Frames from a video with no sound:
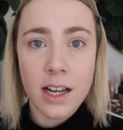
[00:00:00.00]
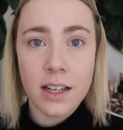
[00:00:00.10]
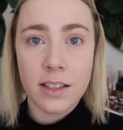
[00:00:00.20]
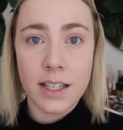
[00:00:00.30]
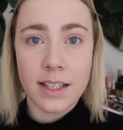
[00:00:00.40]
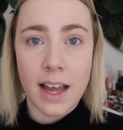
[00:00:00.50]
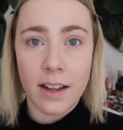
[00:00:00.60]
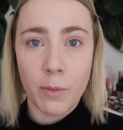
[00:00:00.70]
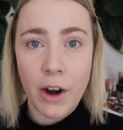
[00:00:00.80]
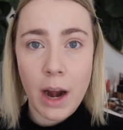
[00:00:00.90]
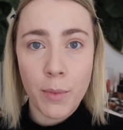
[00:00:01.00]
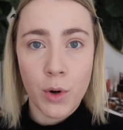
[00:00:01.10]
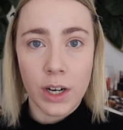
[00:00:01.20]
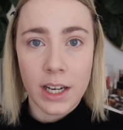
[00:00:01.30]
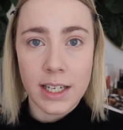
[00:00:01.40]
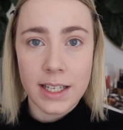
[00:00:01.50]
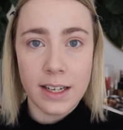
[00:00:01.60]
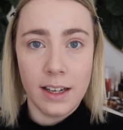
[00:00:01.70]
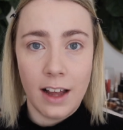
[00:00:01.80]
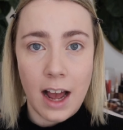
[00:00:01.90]
To set where I put
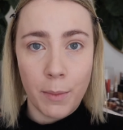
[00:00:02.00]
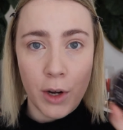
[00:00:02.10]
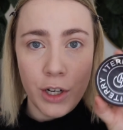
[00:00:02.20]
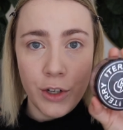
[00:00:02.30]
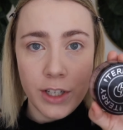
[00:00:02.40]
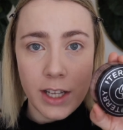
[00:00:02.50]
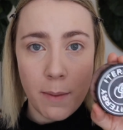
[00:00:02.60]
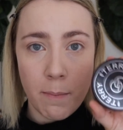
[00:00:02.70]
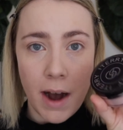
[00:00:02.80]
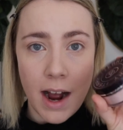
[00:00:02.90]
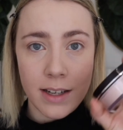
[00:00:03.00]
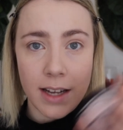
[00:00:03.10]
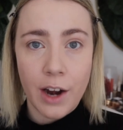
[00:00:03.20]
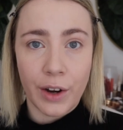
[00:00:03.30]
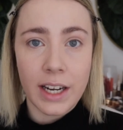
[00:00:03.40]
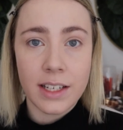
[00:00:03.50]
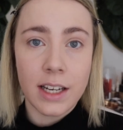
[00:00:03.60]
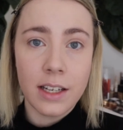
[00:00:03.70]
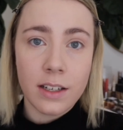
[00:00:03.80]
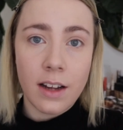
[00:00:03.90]
concealer, I'm going to use the By Terry
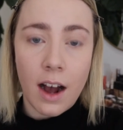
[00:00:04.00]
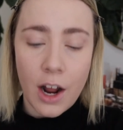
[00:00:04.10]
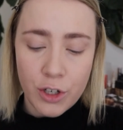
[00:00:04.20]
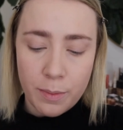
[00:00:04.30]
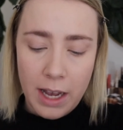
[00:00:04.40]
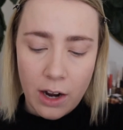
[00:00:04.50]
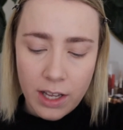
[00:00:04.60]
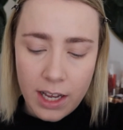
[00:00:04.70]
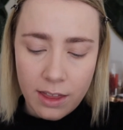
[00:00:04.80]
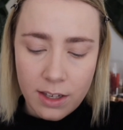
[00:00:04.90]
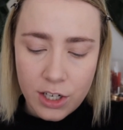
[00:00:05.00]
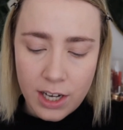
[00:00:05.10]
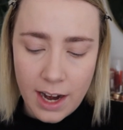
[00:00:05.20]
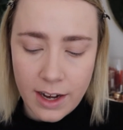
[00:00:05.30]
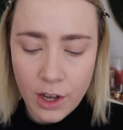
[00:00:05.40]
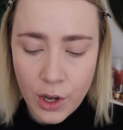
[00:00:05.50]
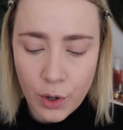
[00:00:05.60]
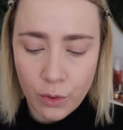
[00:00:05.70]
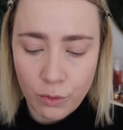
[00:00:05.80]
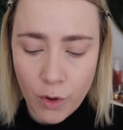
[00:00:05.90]
Tinted Hydra powder in the shade
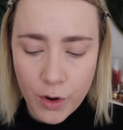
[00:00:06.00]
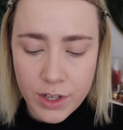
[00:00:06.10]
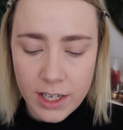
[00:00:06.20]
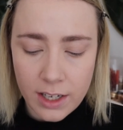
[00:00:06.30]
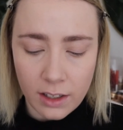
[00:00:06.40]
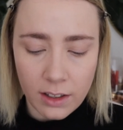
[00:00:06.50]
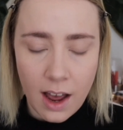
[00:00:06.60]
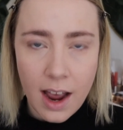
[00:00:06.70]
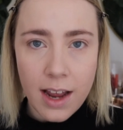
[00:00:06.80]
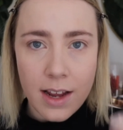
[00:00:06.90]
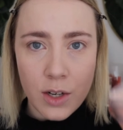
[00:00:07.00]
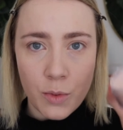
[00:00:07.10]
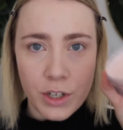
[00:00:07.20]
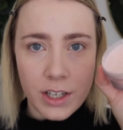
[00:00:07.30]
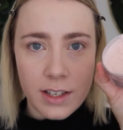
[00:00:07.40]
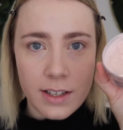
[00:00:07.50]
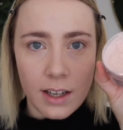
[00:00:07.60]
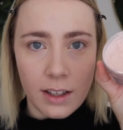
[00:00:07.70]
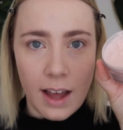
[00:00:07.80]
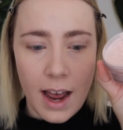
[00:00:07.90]
Rosy Light, which is this
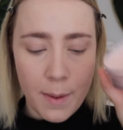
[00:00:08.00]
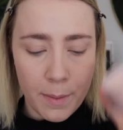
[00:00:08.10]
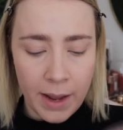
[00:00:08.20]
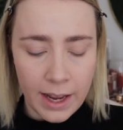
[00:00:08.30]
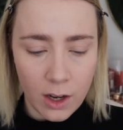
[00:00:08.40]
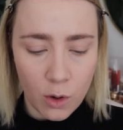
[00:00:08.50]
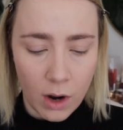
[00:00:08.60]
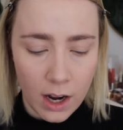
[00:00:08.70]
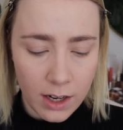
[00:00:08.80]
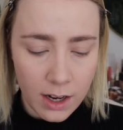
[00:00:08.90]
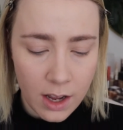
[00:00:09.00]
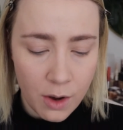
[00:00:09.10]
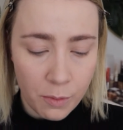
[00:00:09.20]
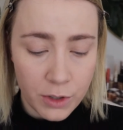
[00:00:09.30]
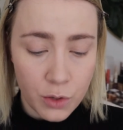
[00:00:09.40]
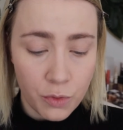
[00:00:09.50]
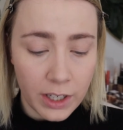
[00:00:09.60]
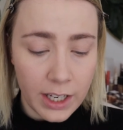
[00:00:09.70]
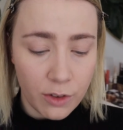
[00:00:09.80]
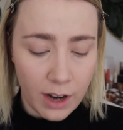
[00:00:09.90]
light pink one, which is
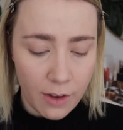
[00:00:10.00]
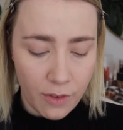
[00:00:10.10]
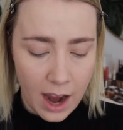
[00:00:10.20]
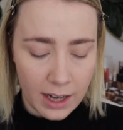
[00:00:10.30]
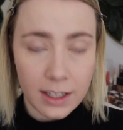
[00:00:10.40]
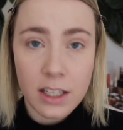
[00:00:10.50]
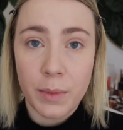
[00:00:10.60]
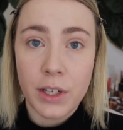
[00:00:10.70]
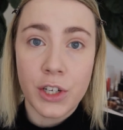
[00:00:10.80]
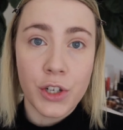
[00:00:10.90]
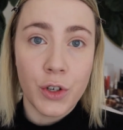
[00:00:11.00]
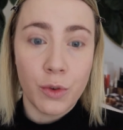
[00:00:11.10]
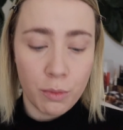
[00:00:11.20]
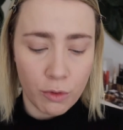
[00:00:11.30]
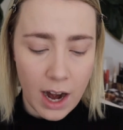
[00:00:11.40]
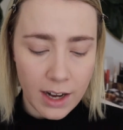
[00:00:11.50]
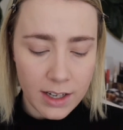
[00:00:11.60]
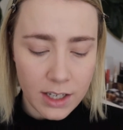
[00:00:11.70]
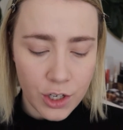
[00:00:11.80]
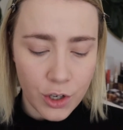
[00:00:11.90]
really great for adding some additional
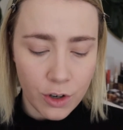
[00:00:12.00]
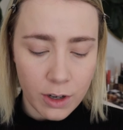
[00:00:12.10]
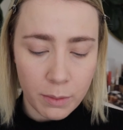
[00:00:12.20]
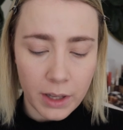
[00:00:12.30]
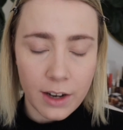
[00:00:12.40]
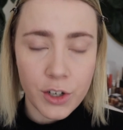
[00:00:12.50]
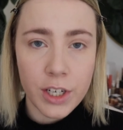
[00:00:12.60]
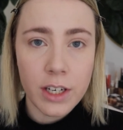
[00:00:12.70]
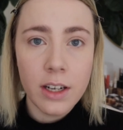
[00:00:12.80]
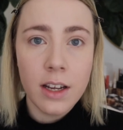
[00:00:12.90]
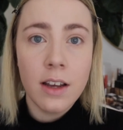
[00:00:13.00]
brightness to your complexion.